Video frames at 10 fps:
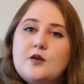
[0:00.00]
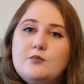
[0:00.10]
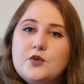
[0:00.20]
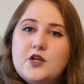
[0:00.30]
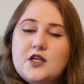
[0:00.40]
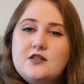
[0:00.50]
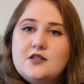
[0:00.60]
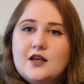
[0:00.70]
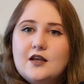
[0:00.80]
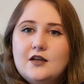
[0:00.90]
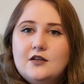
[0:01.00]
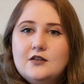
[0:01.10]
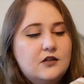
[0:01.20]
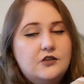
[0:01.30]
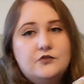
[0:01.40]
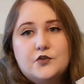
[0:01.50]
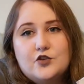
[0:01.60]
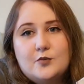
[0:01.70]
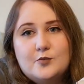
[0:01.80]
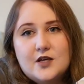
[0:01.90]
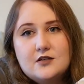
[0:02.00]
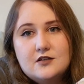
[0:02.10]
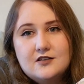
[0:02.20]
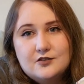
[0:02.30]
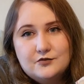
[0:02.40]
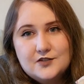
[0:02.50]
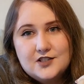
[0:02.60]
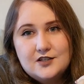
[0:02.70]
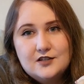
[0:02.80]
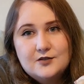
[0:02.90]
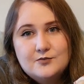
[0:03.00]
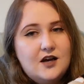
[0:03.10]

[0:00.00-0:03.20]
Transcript: Maurice here, he's the troublemaker of the two.